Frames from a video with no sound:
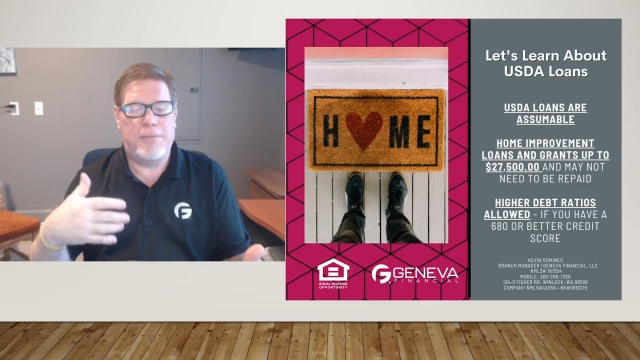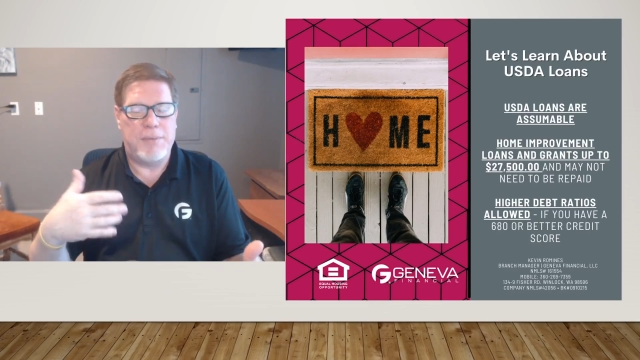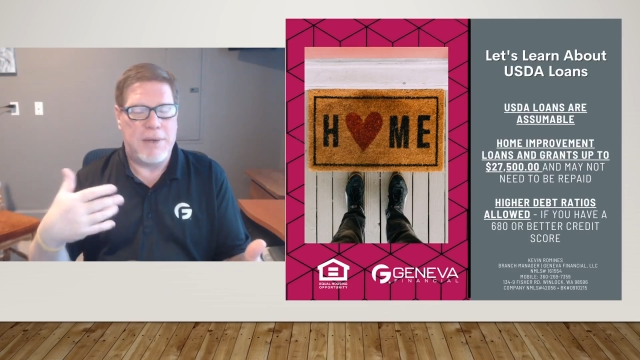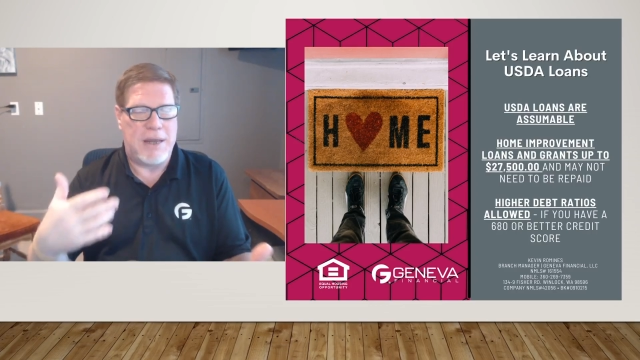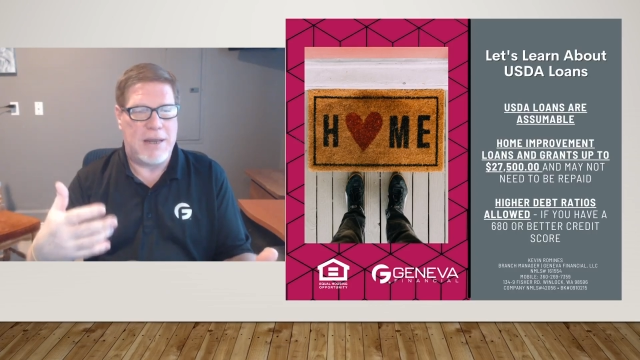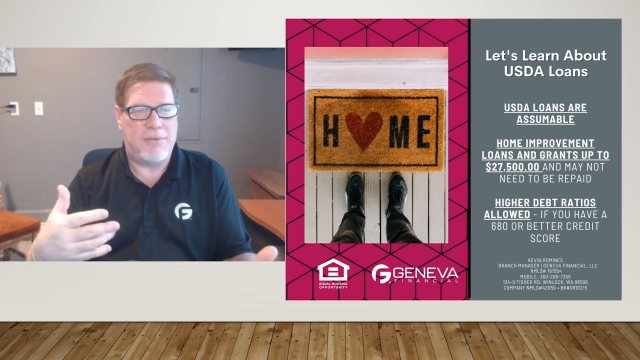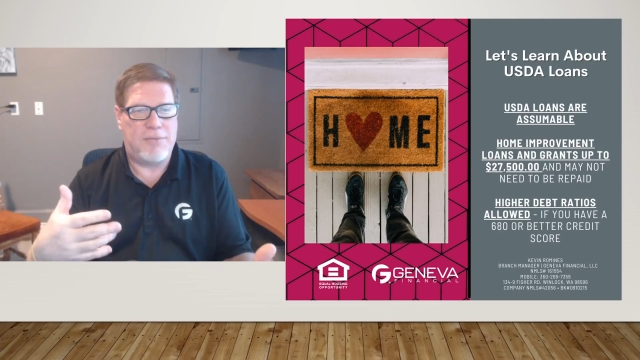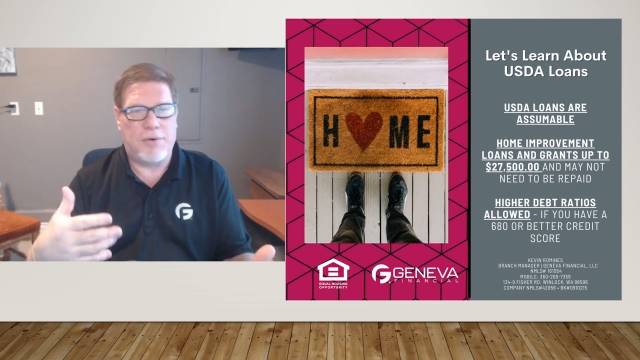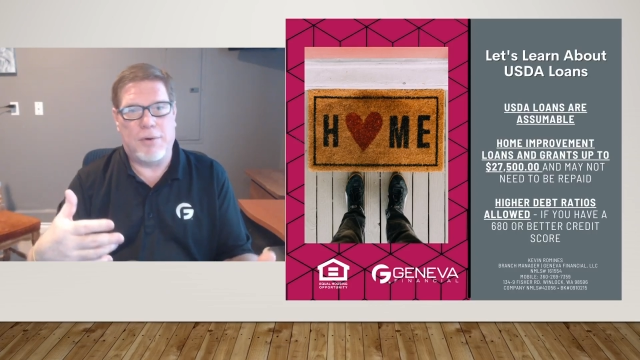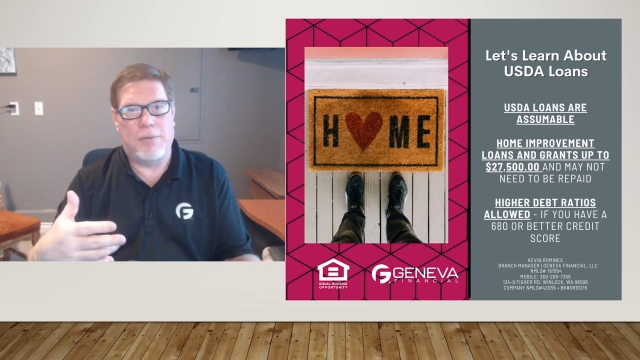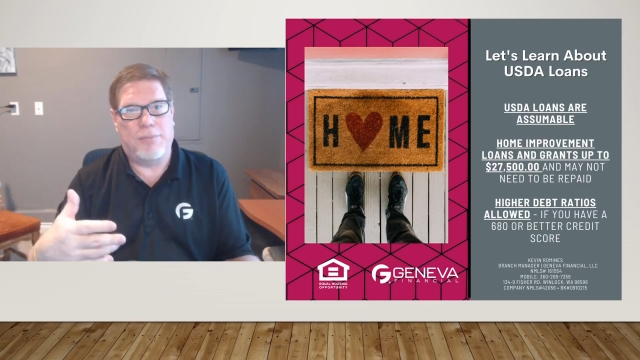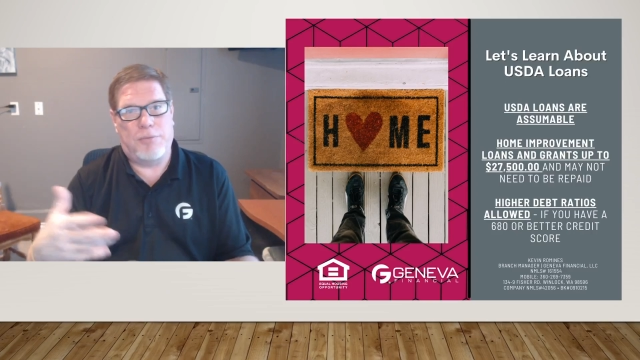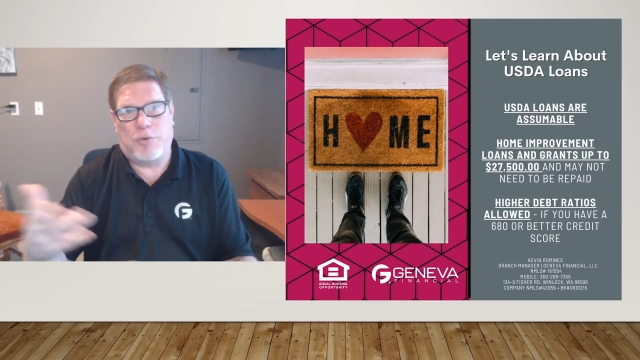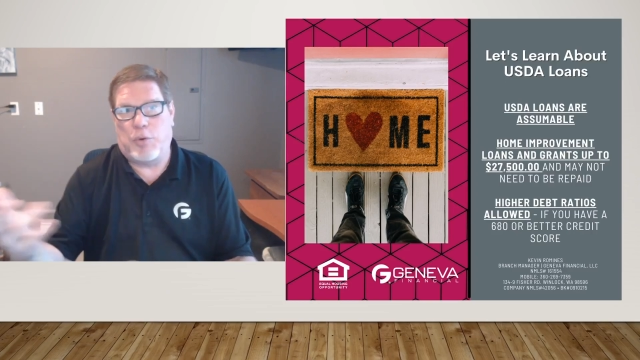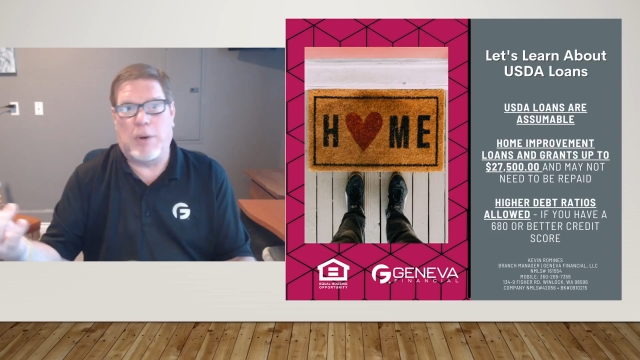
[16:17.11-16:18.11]
need
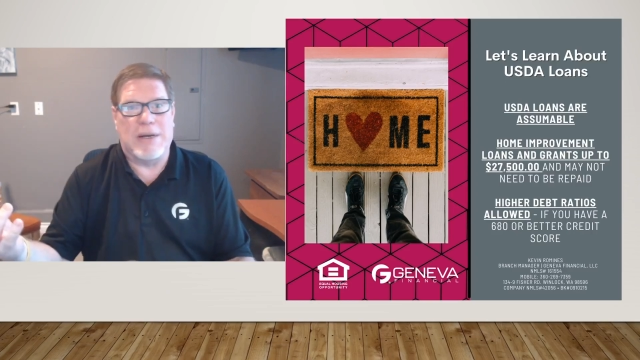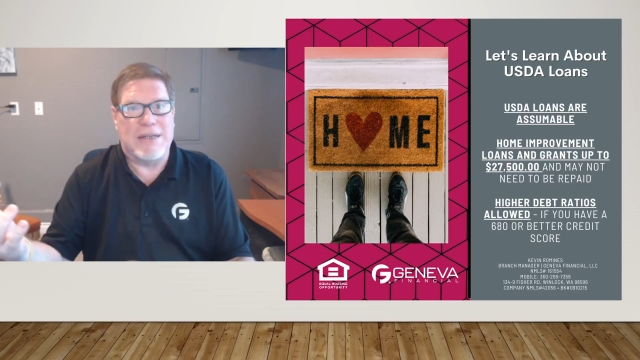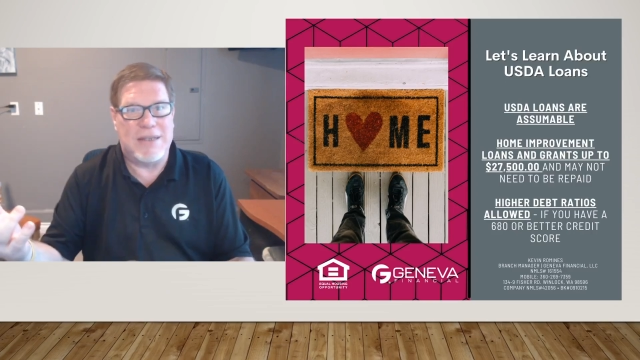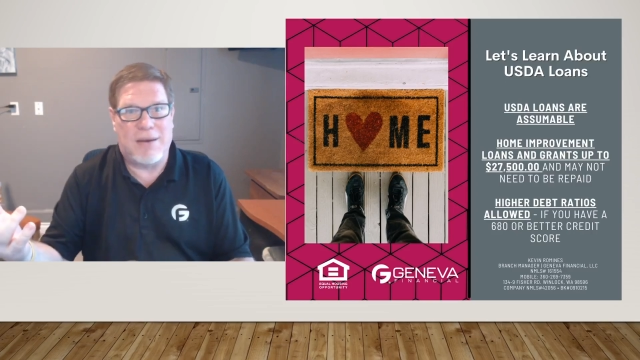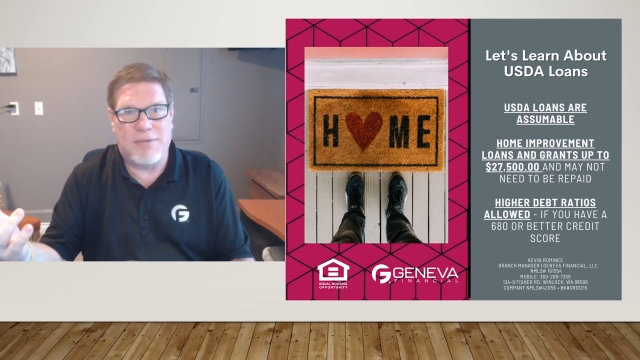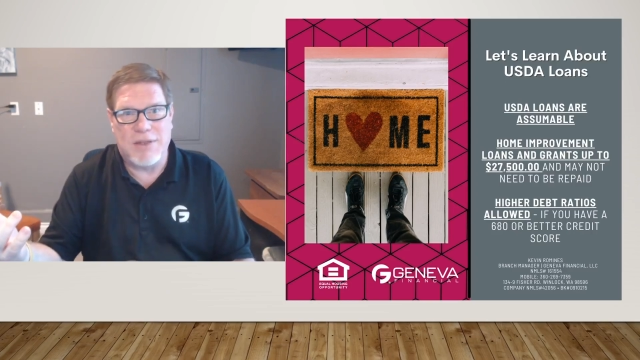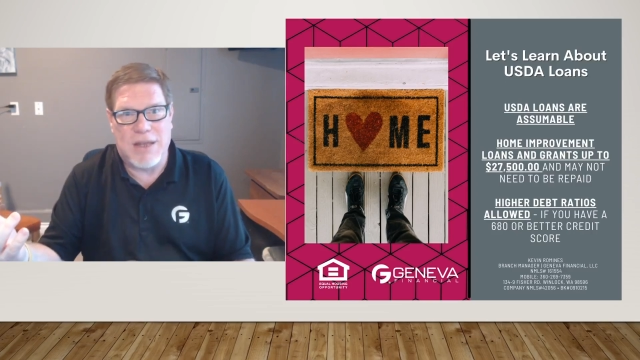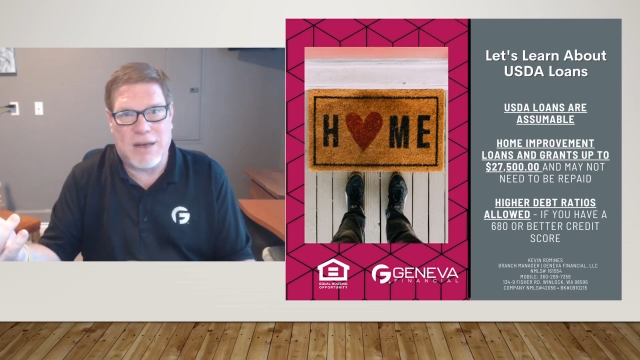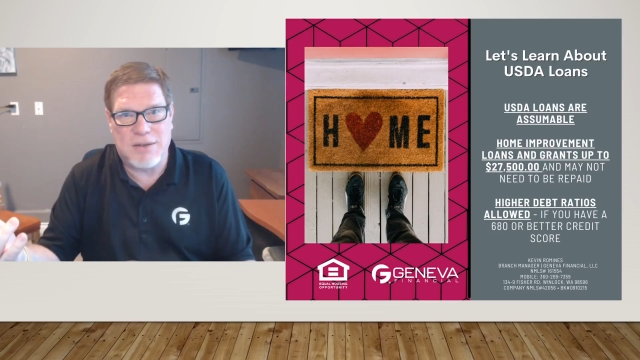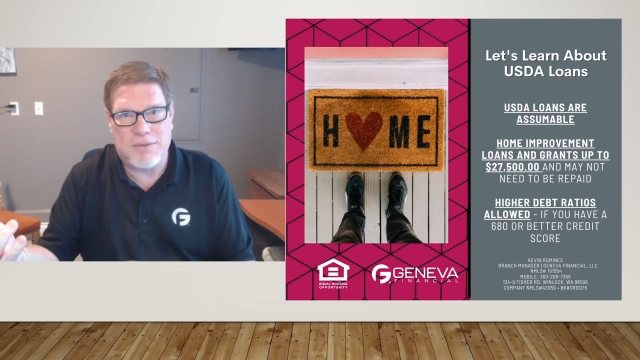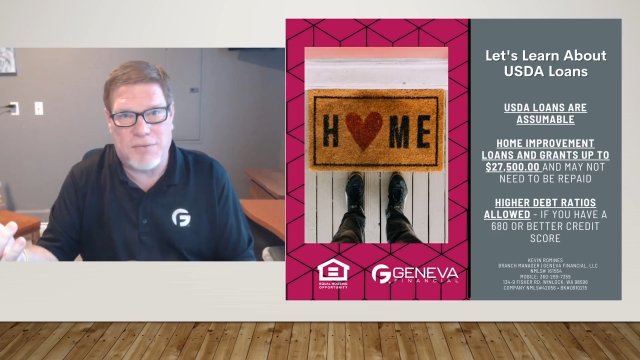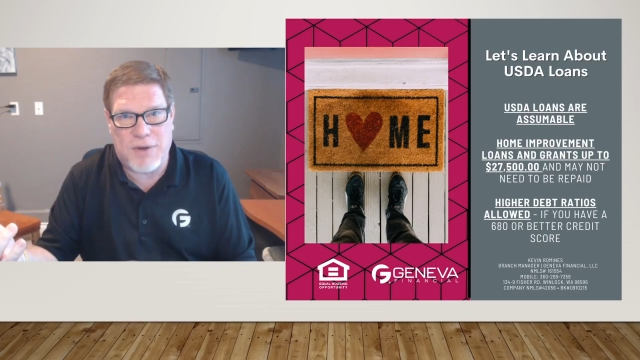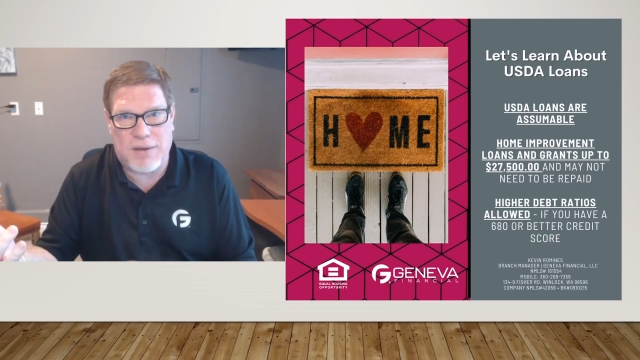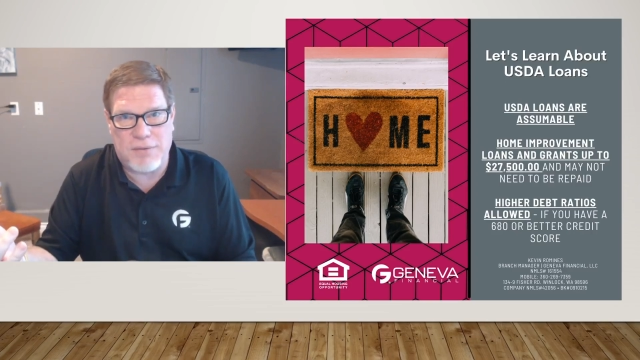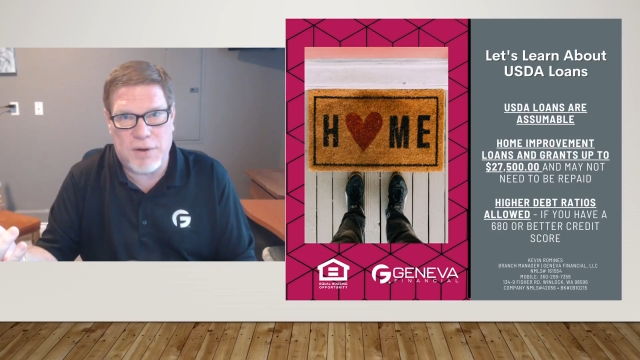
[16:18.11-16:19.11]
for
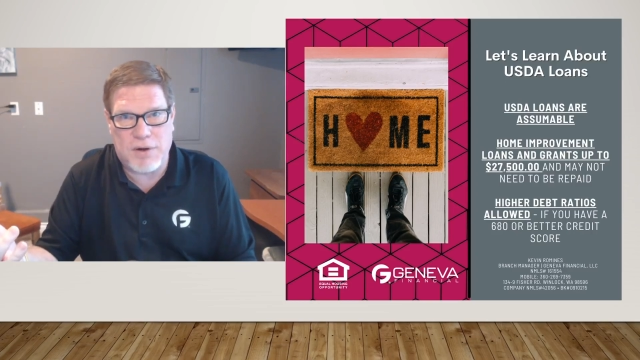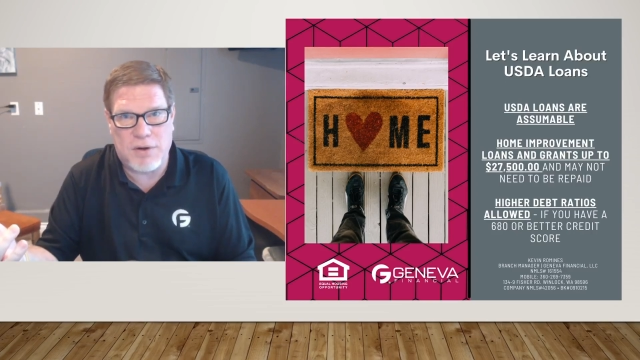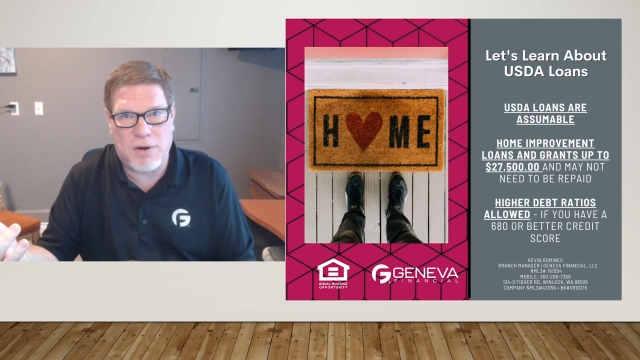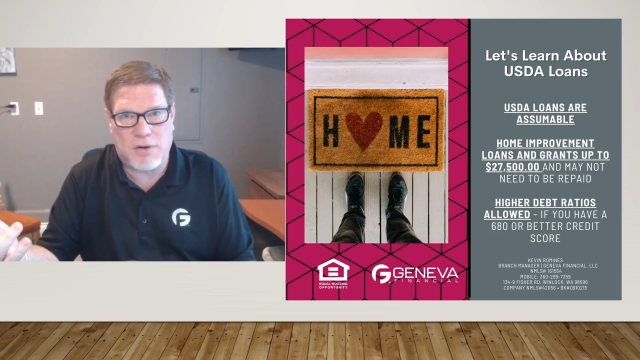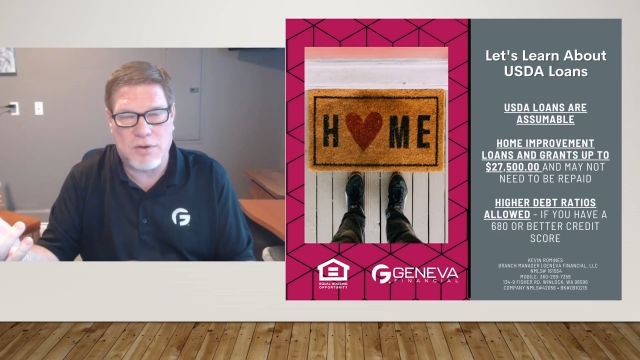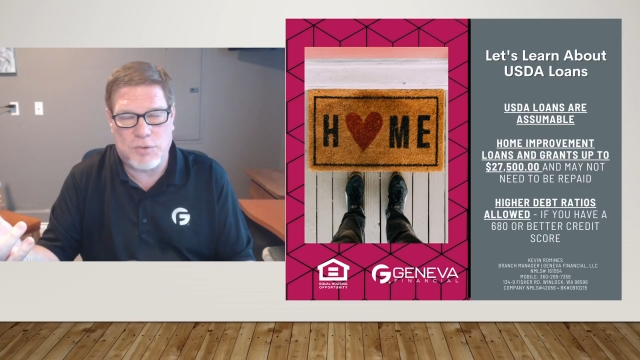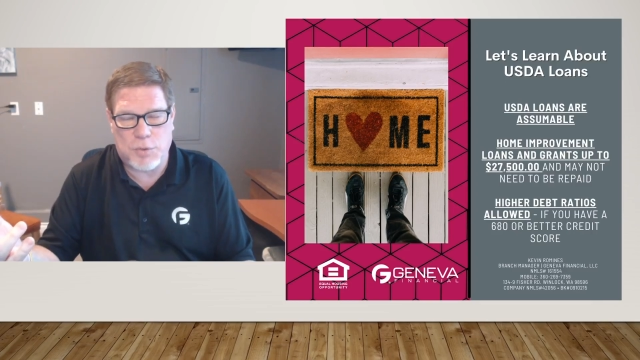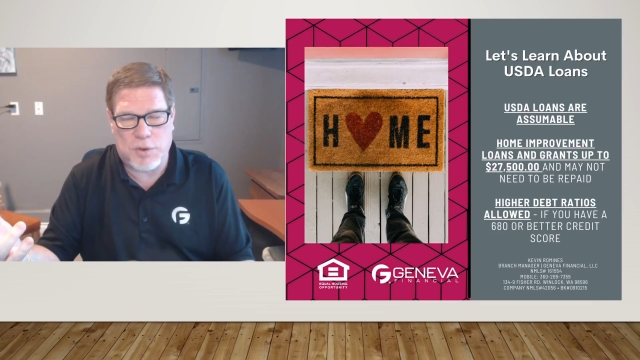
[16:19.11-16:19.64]
$27,500